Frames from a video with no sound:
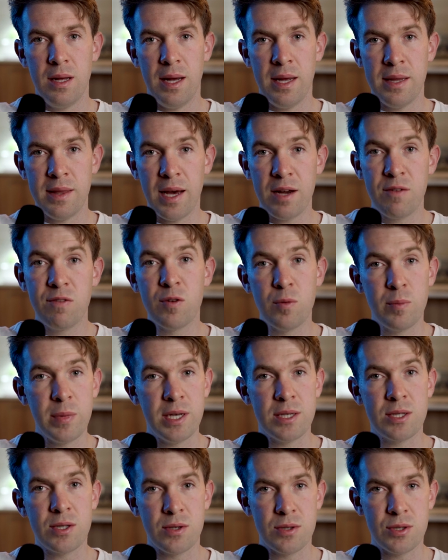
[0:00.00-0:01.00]
And that for me
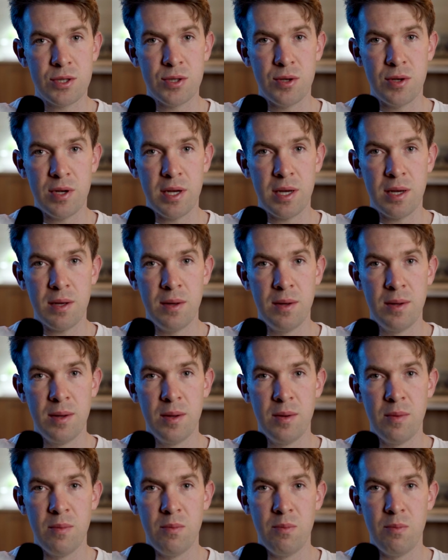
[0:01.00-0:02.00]
is concerning.
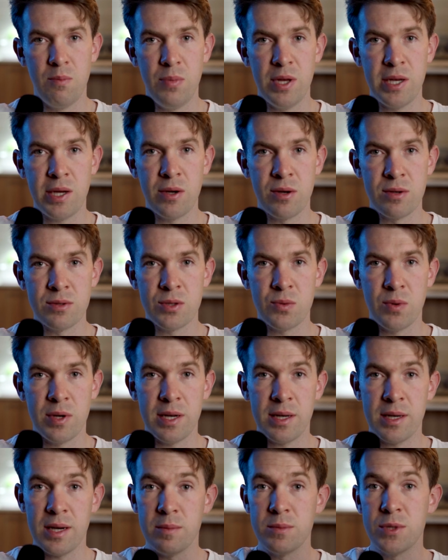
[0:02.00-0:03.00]
Because when
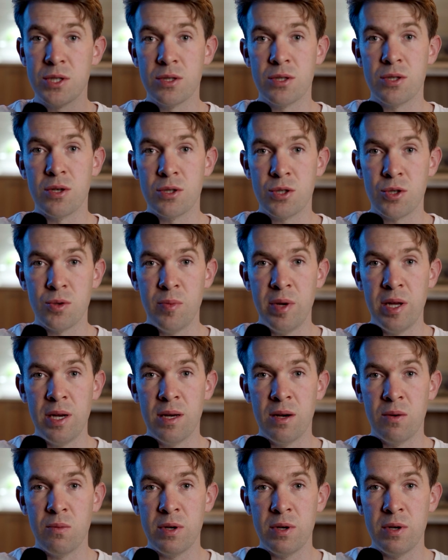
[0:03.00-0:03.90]
it comes to social media,